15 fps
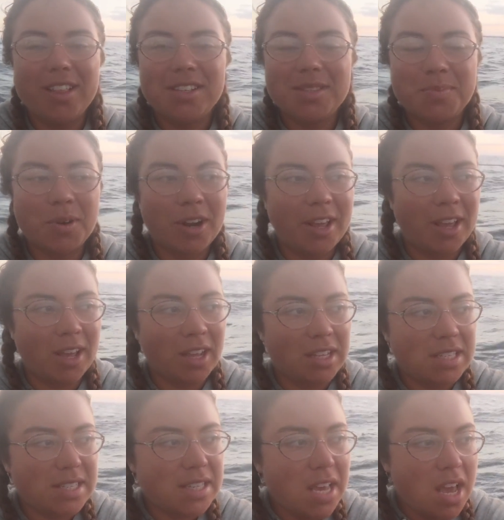this morning
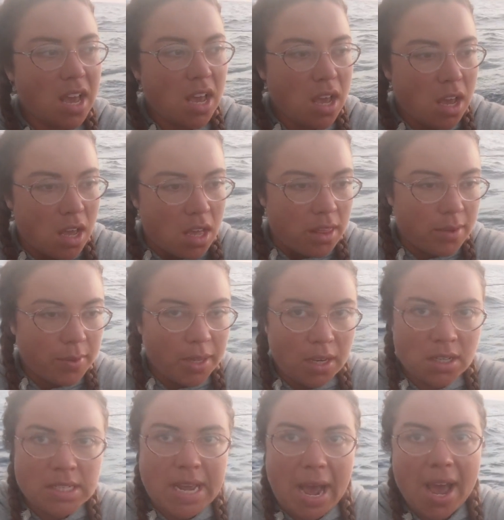because the
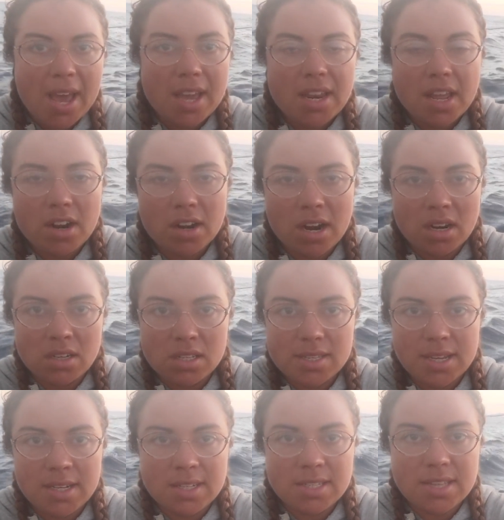wind died at around
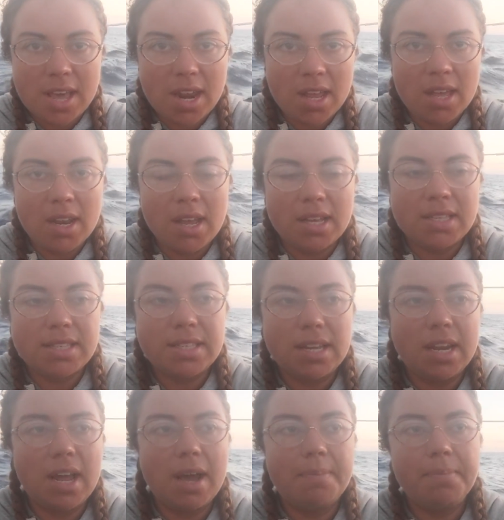sunset, and I
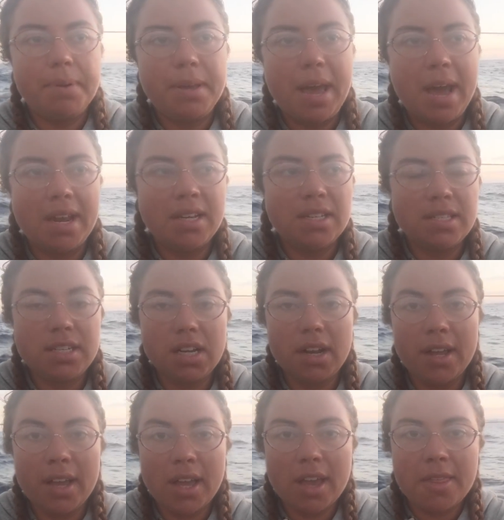stayed up hand
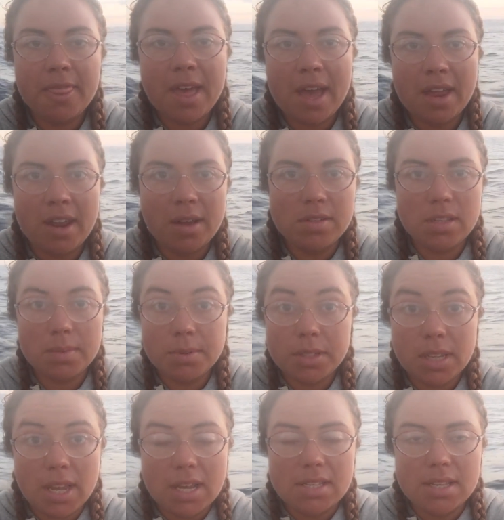steering, and then I was able
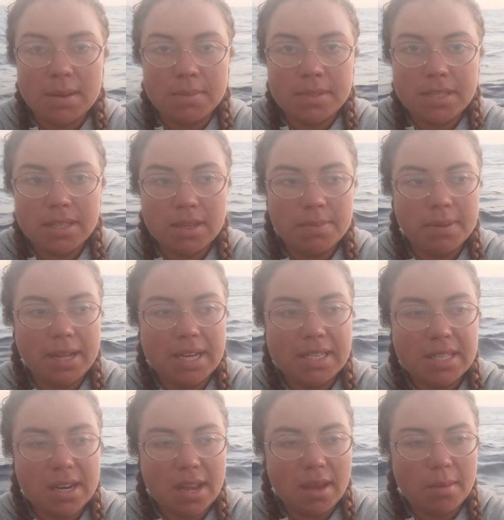to get some sleep
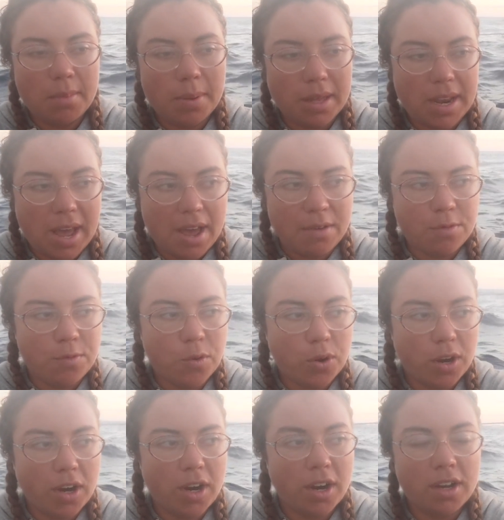last night, but at
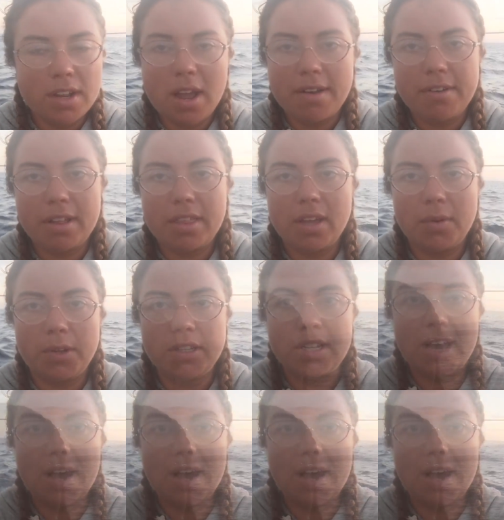4 everything went to